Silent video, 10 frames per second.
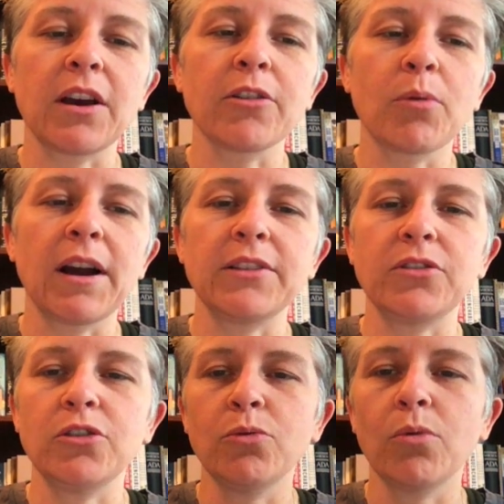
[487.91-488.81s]
otherwise
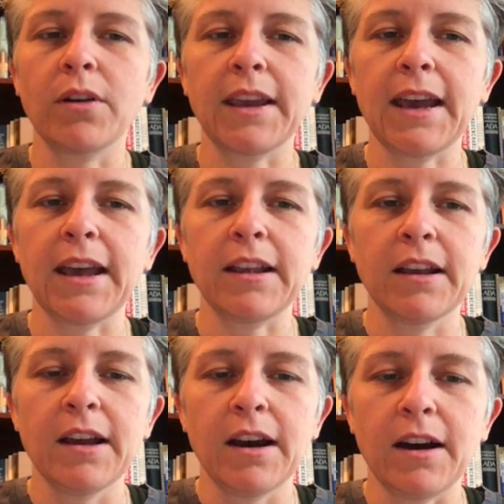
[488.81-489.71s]
you will get
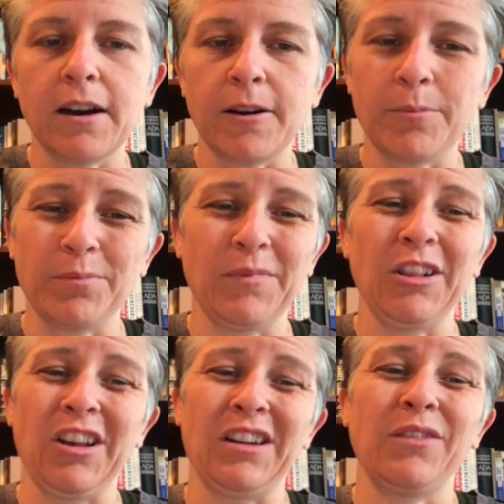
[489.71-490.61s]
a
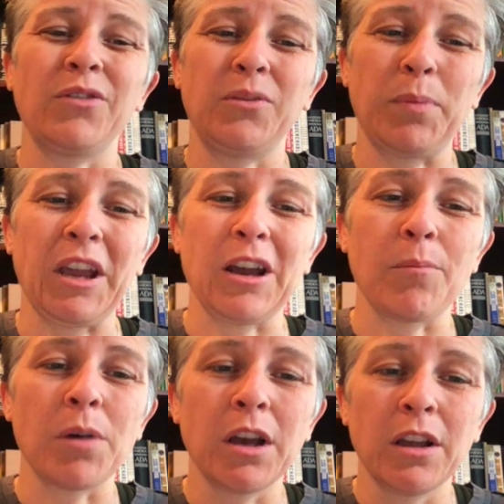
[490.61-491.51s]
lot of spam